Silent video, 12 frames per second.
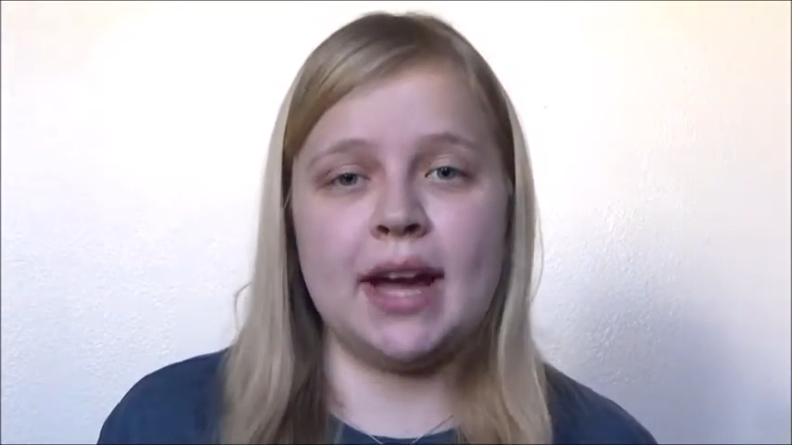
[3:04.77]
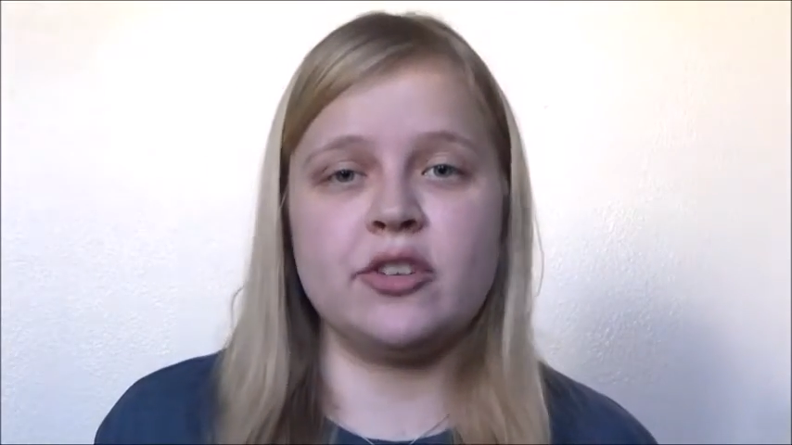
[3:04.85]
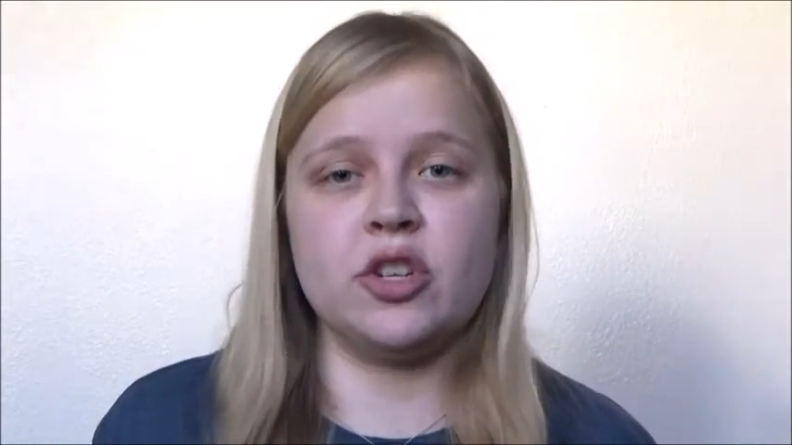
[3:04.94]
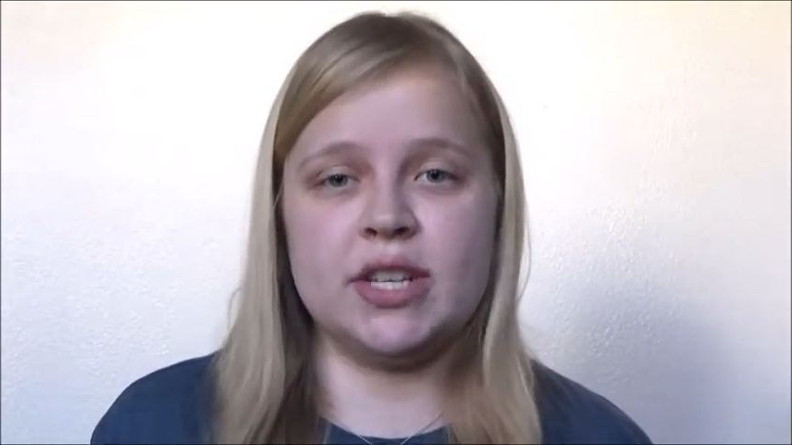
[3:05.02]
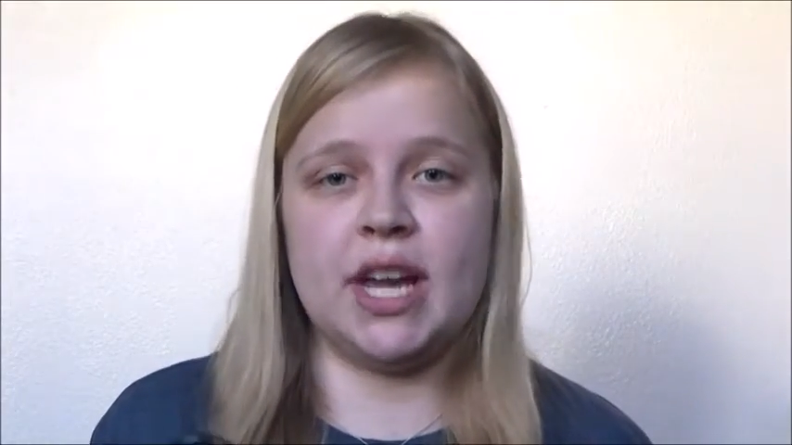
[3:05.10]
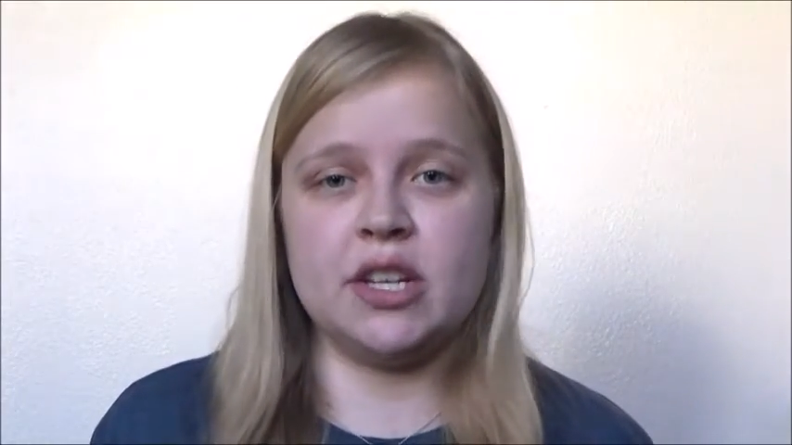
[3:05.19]

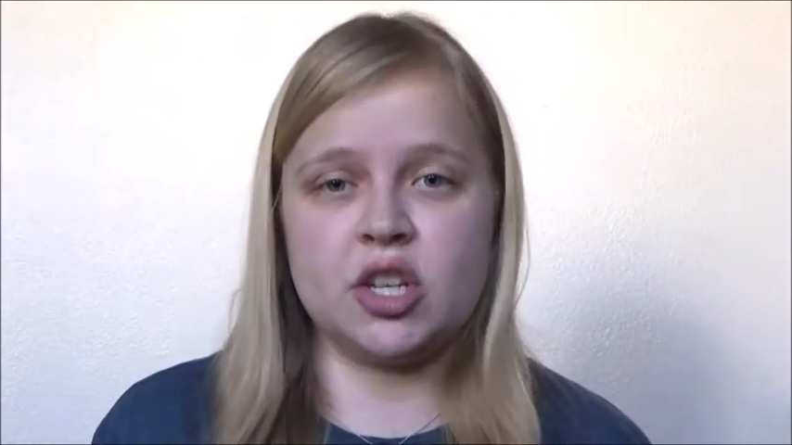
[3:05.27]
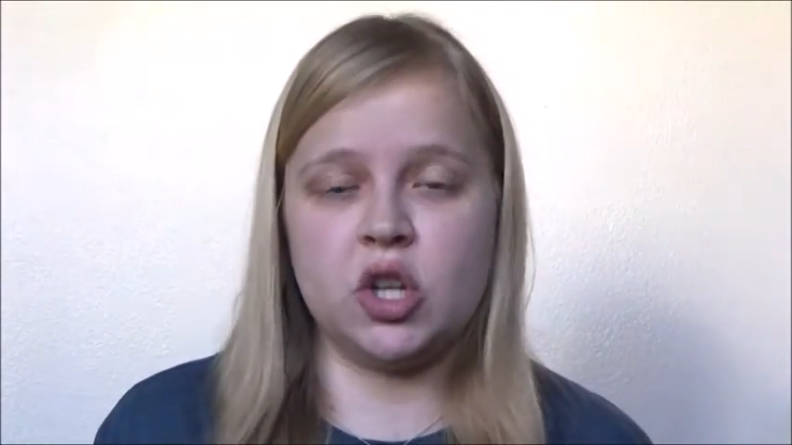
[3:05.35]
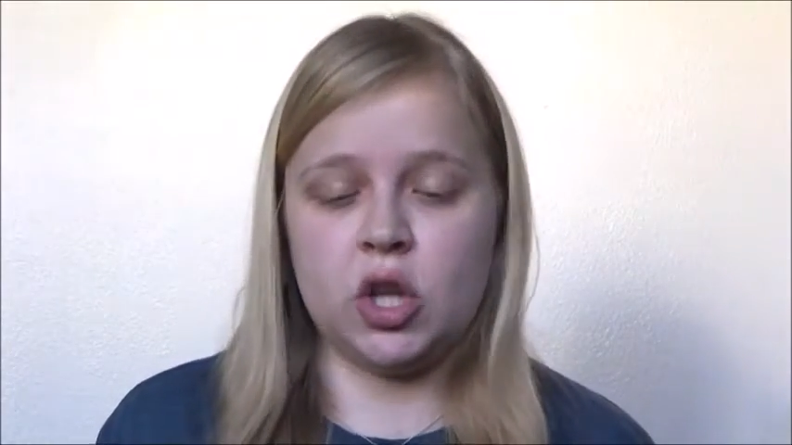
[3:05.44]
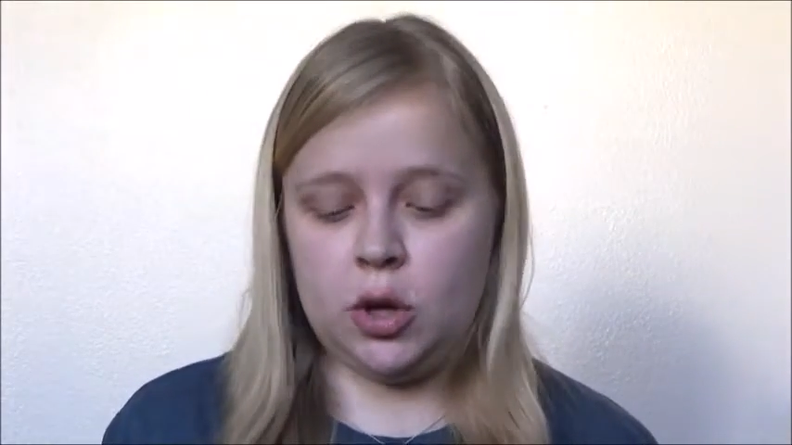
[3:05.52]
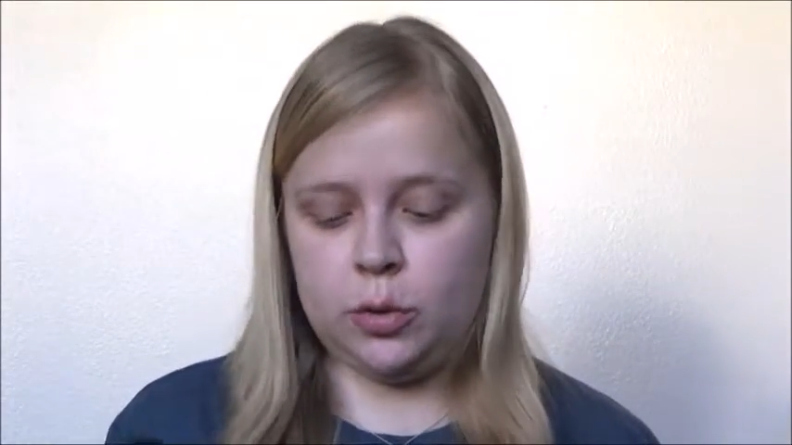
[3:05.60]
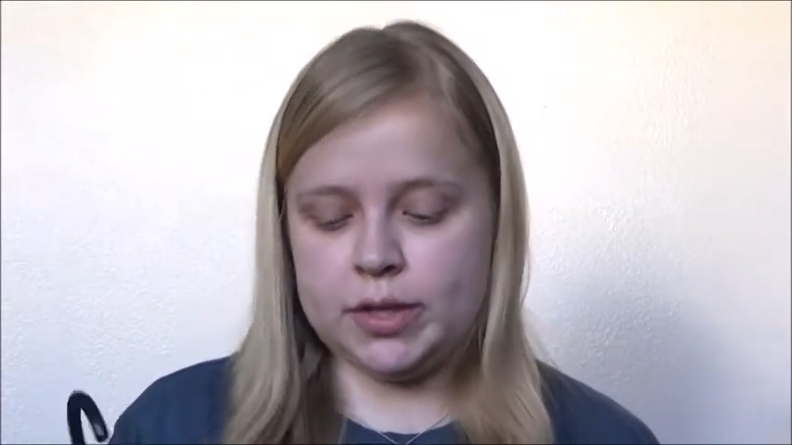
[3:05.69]
exercise
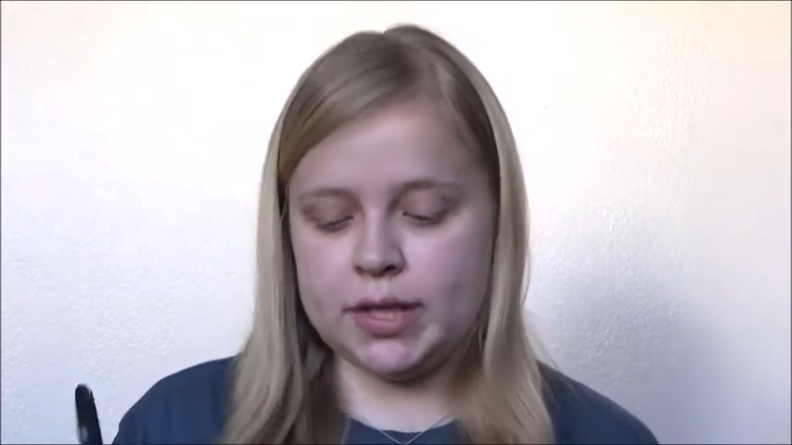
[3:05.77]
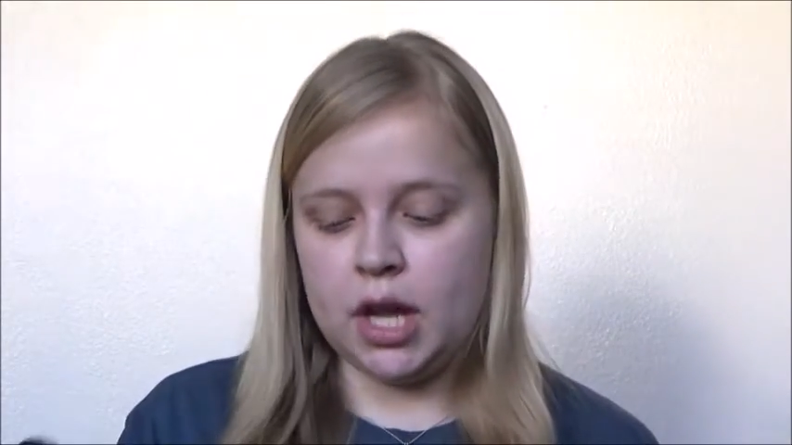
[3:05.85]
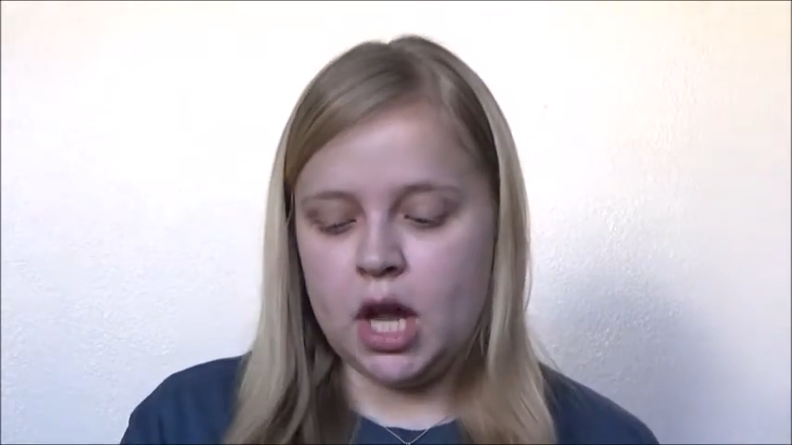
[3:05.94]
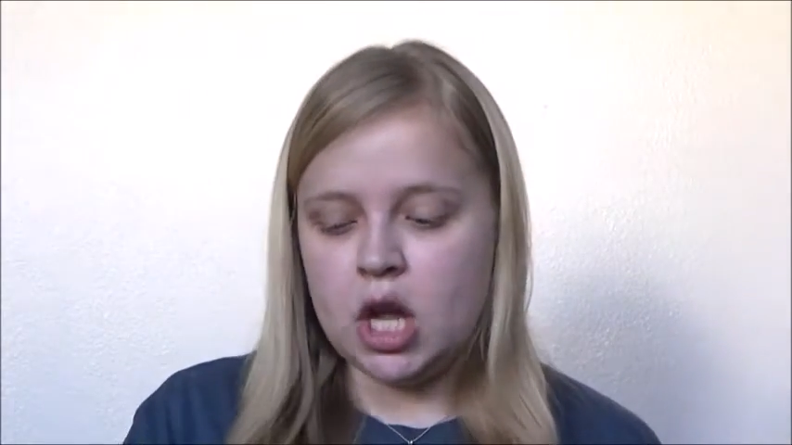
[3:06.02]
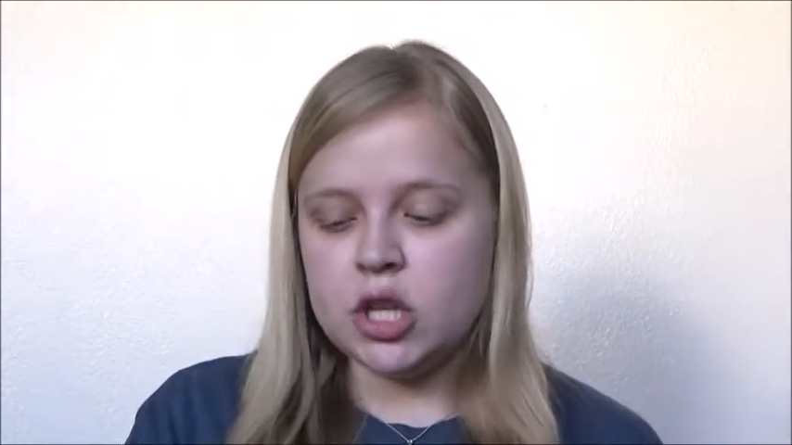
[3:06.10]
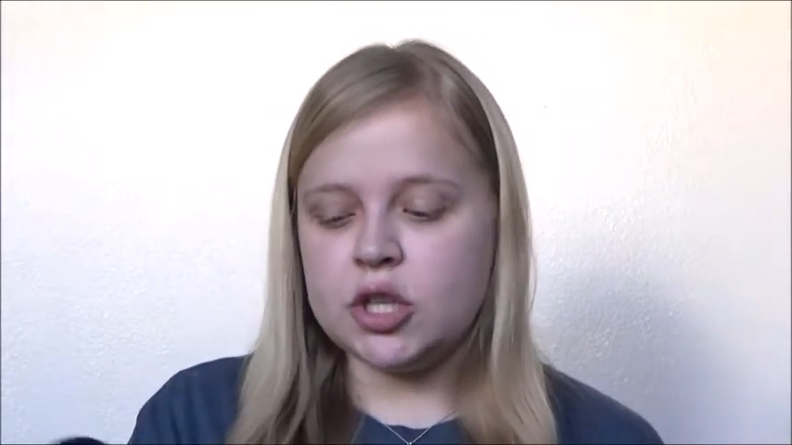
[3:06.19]
clothes.
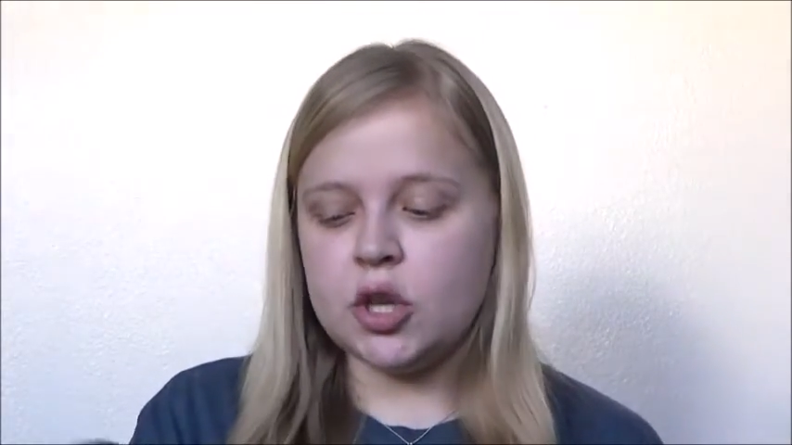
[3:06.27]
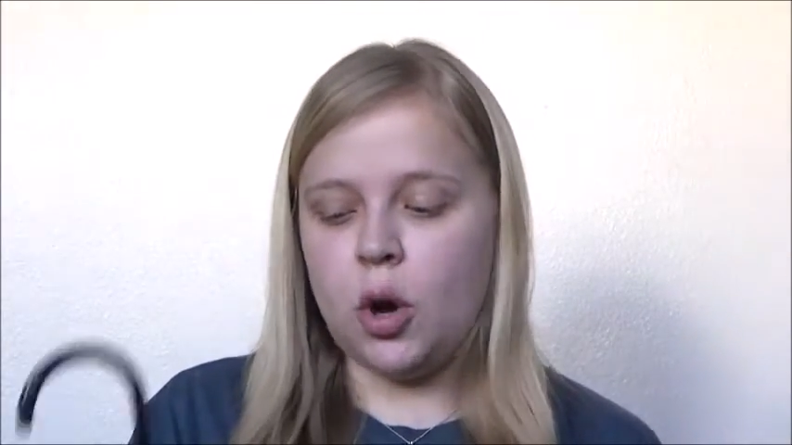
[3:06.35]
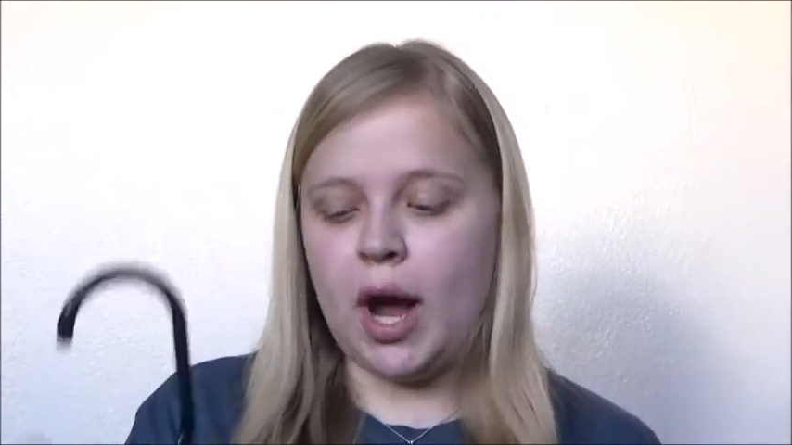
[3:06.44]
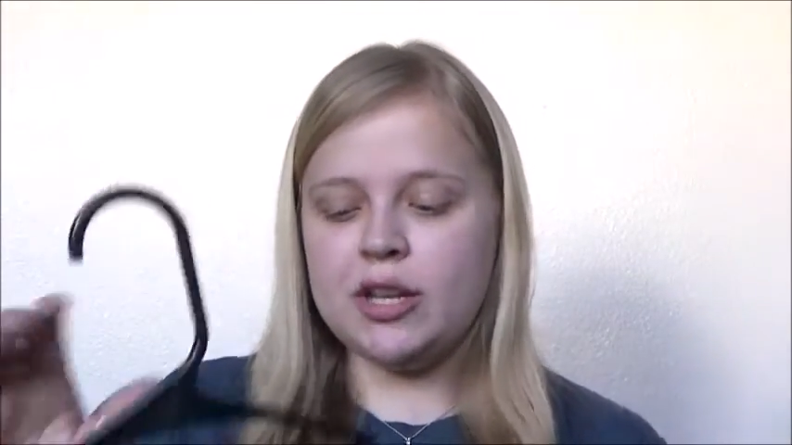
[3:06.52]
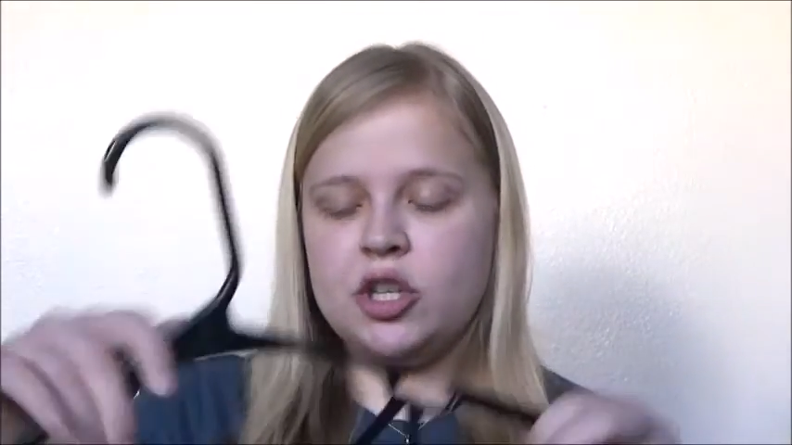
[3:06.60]
So I